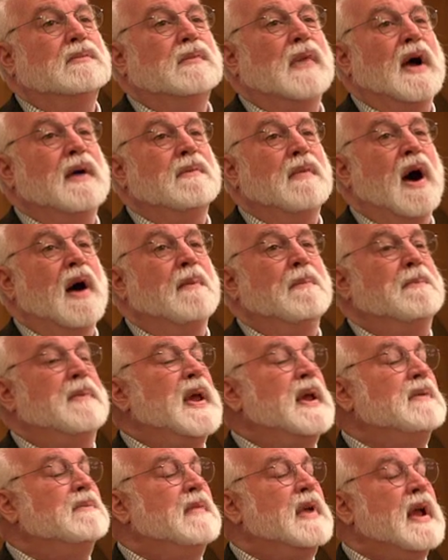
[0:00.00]
My mom
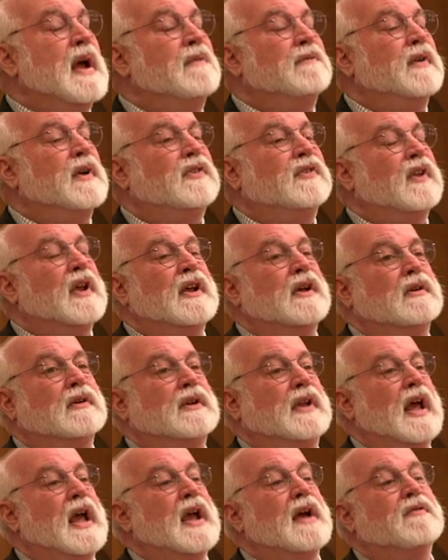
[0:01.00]
beat me every single
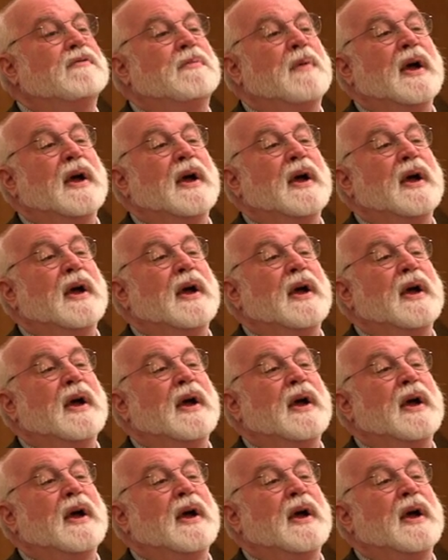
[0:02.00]
day of